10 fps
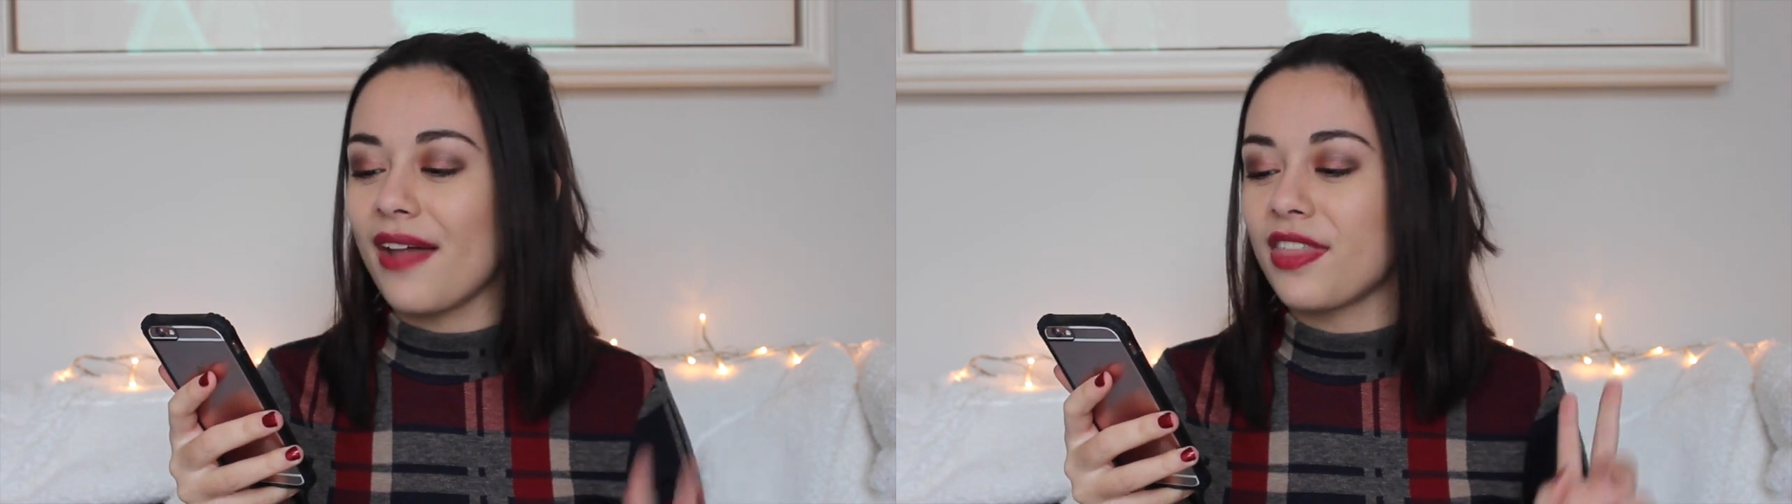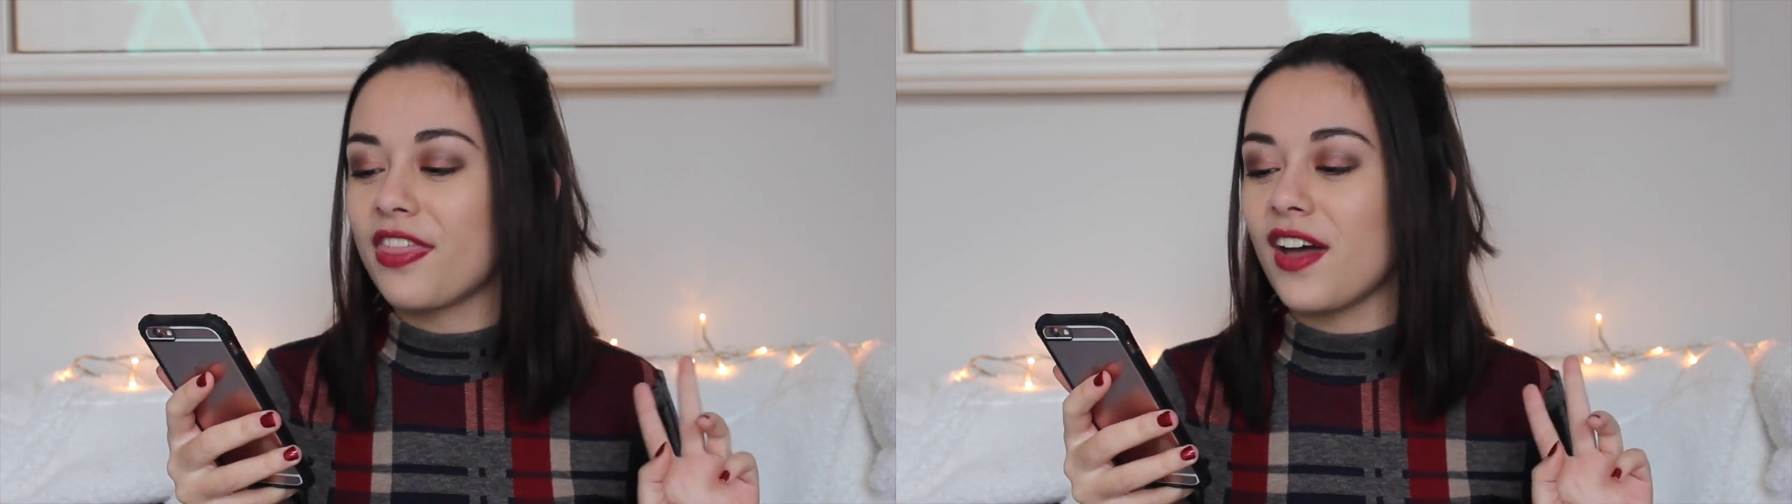
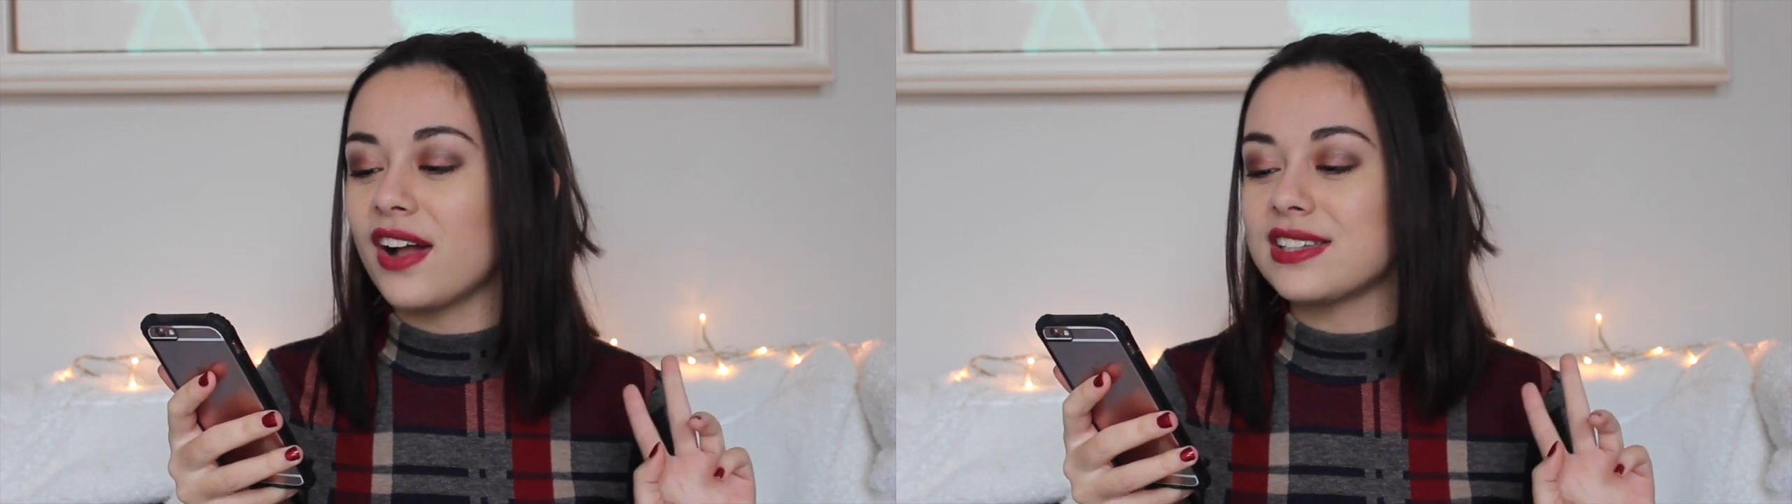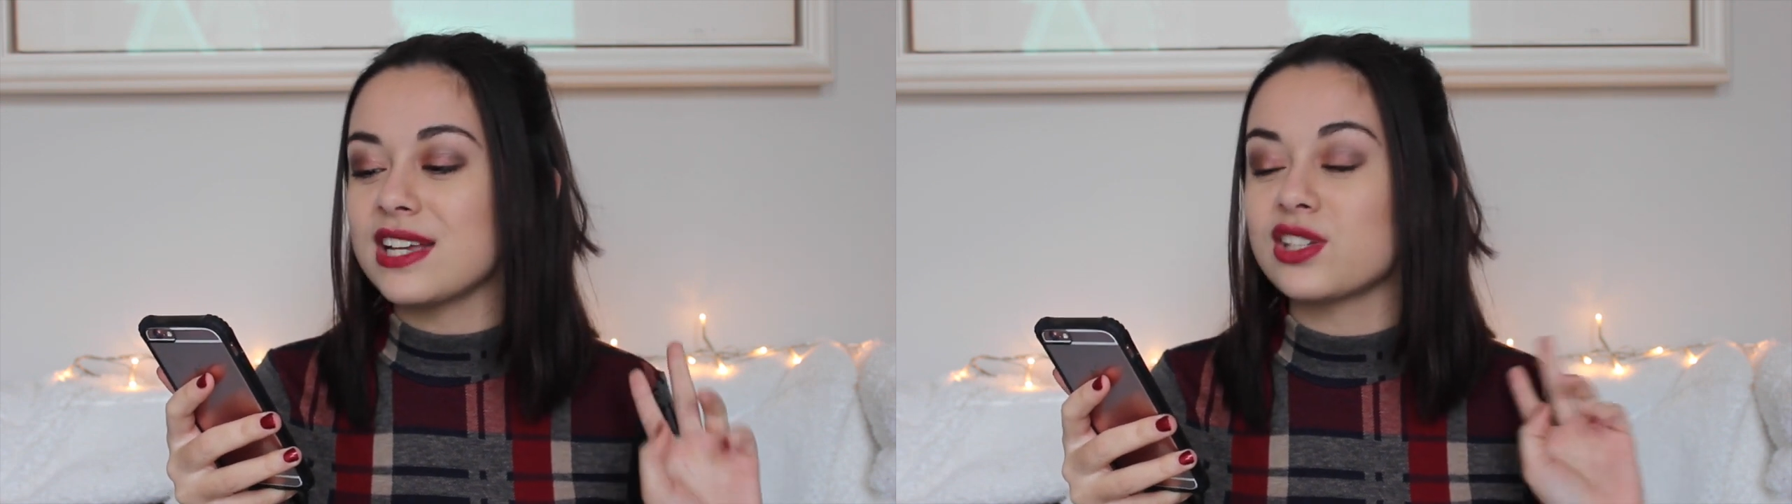and the
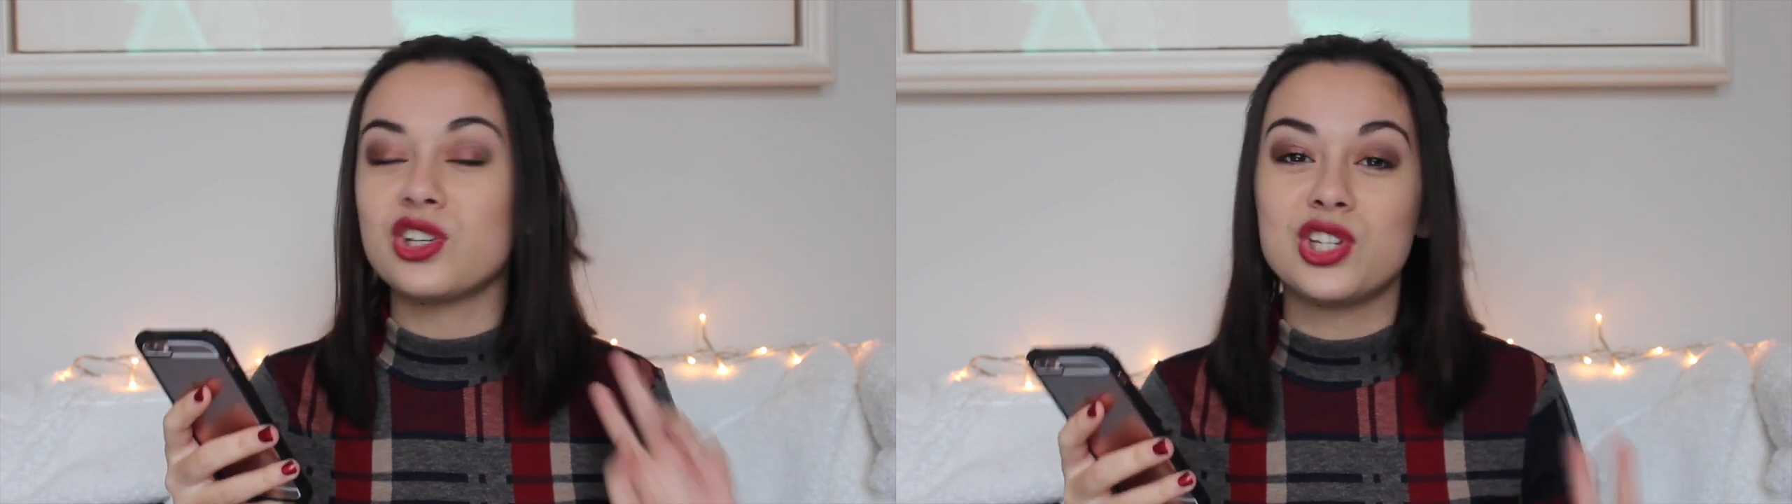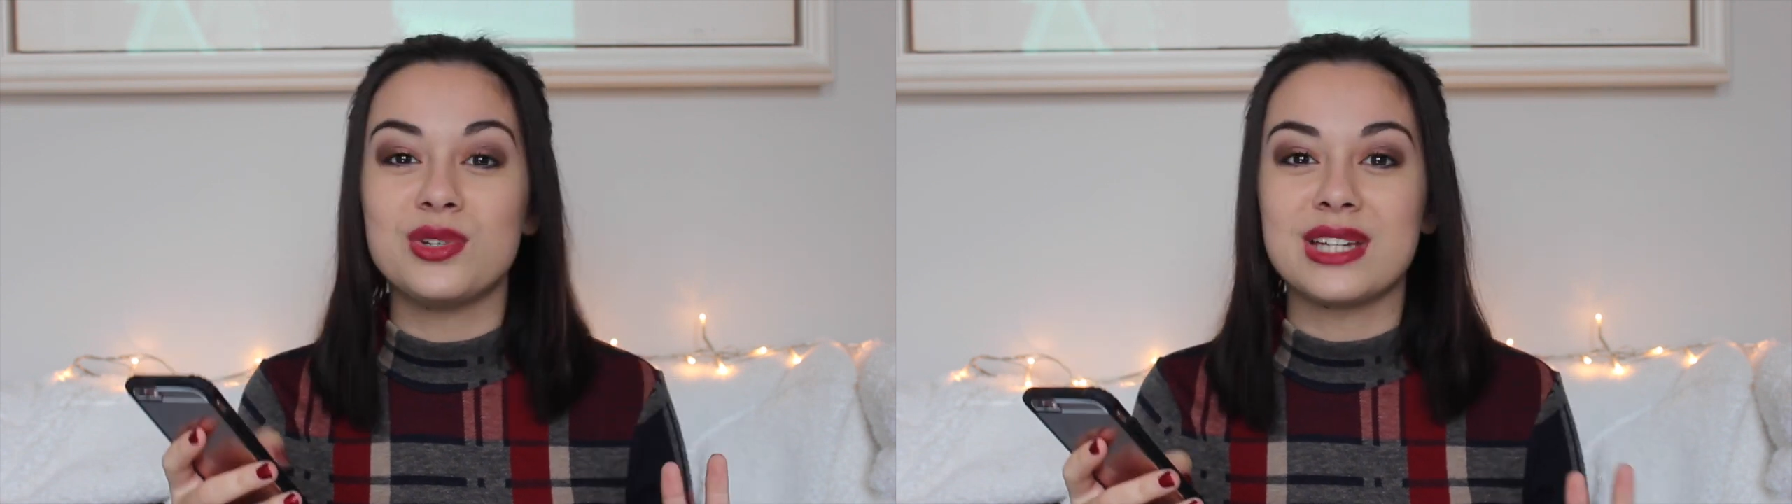third is
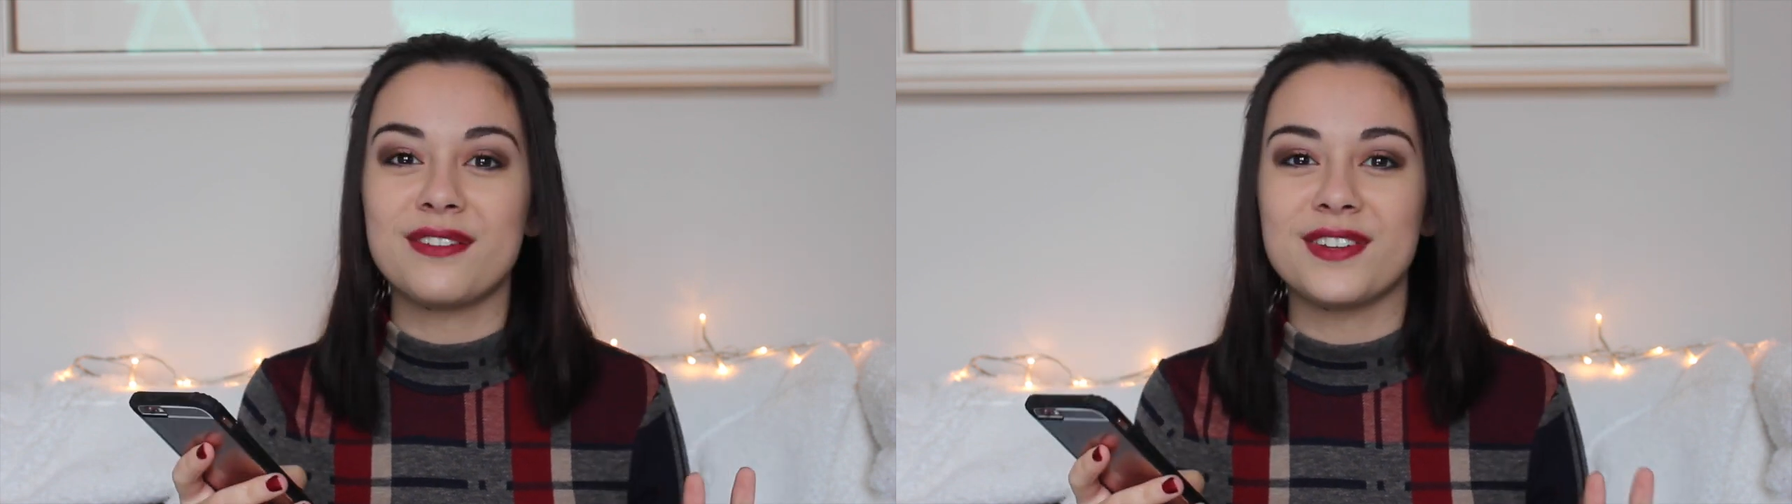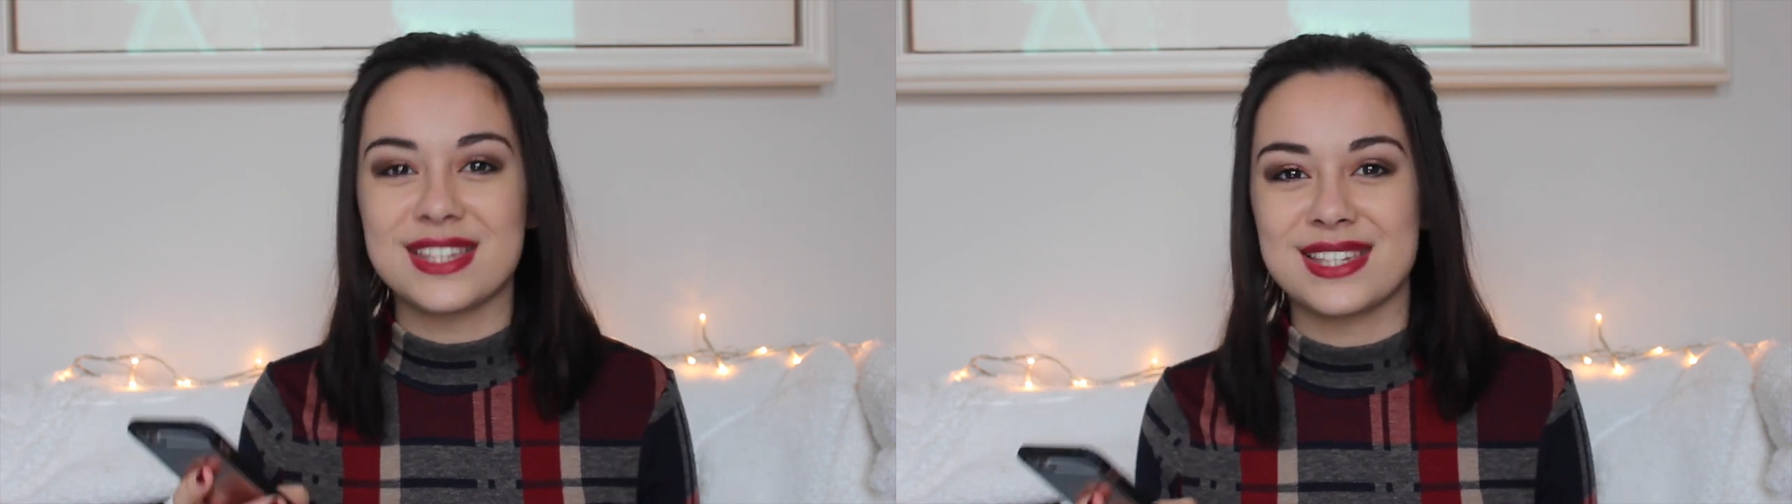
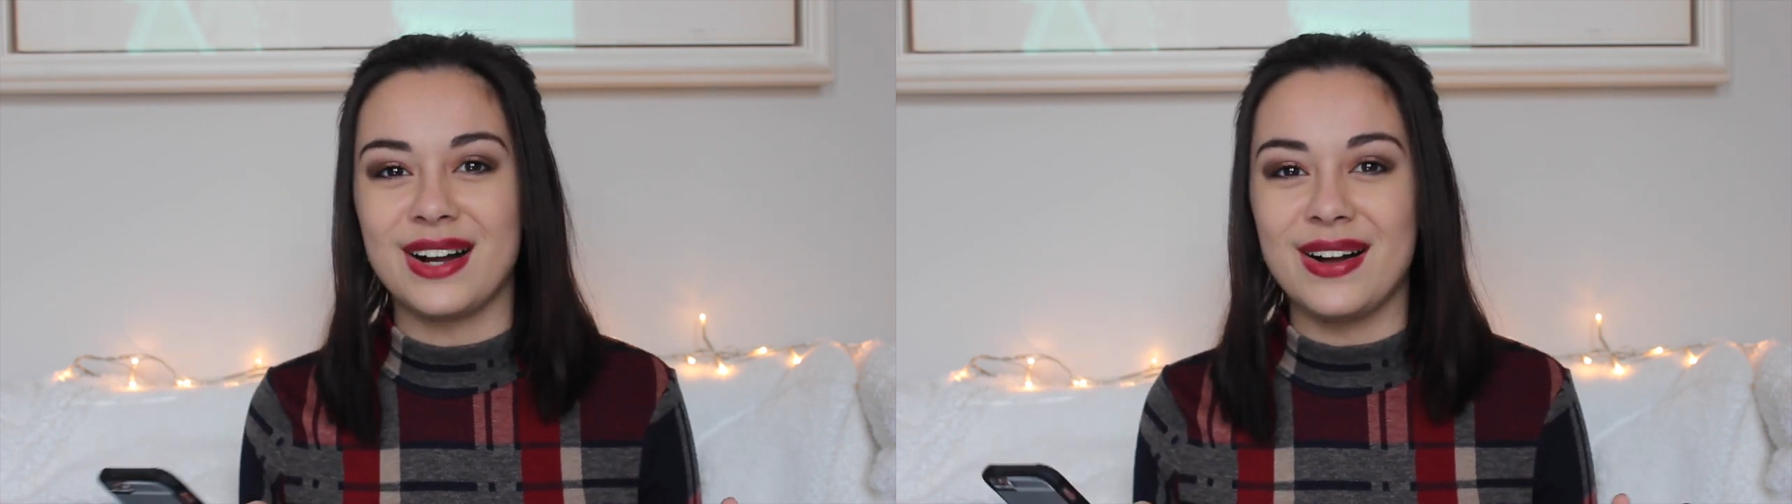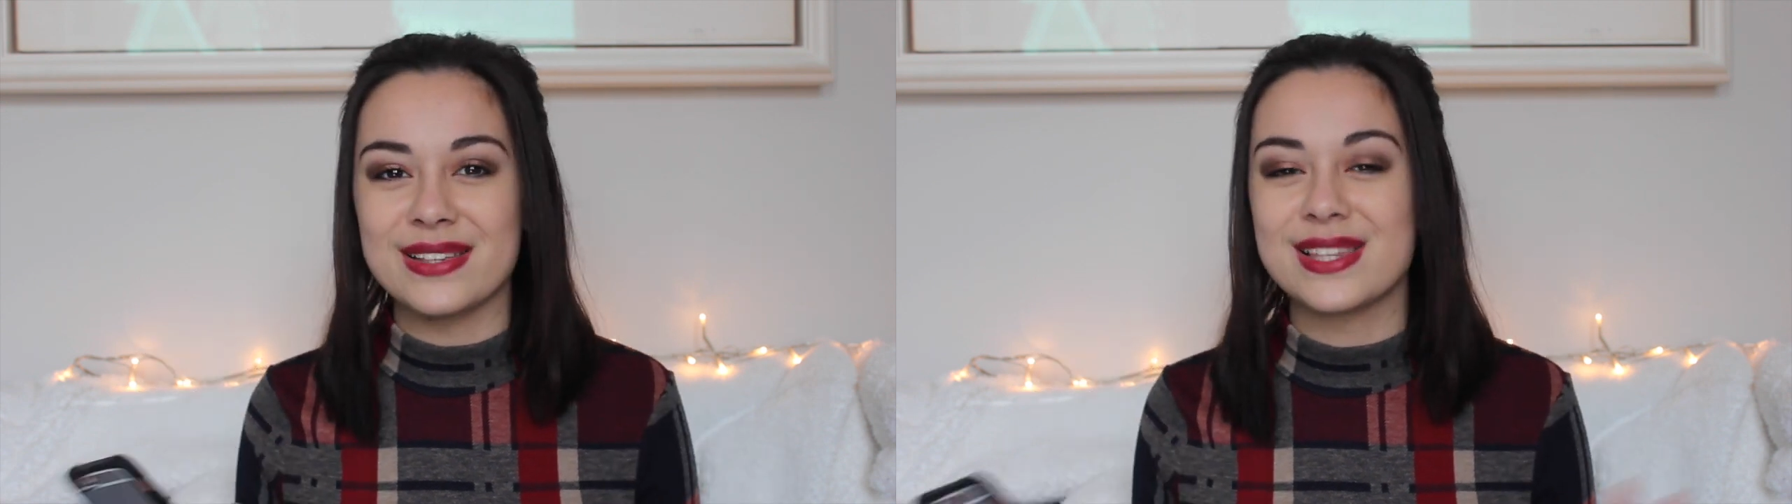Shooting for the
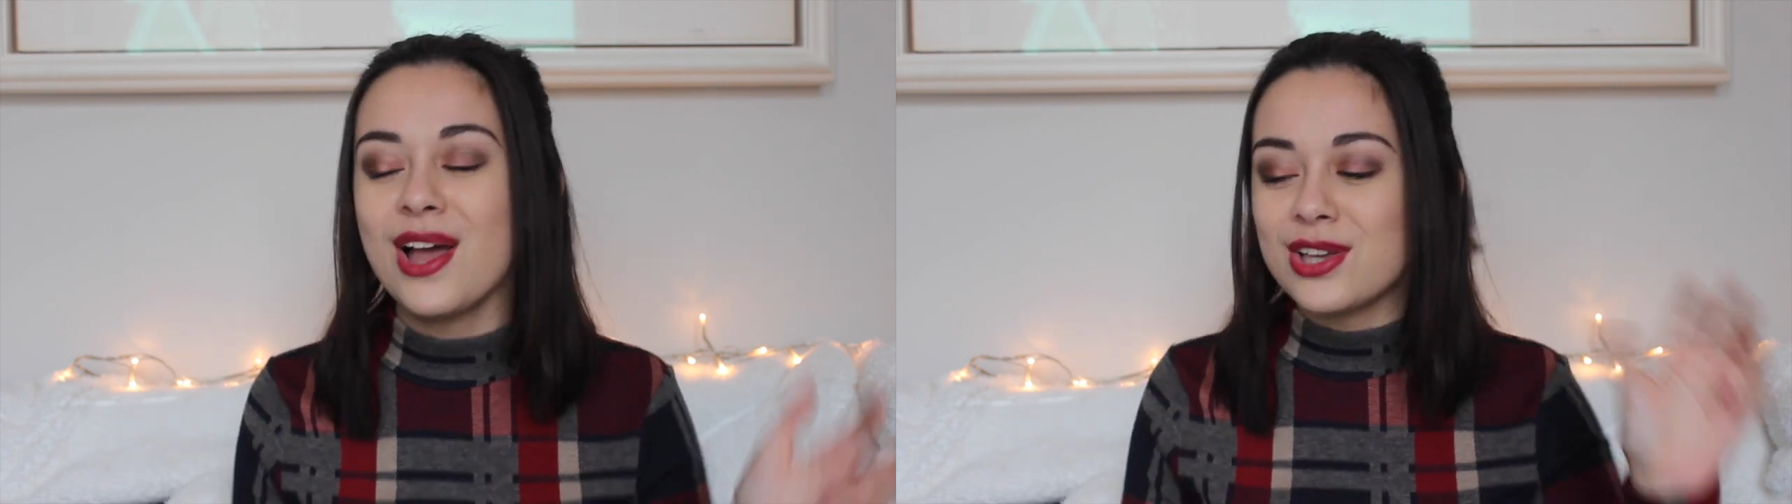Stars.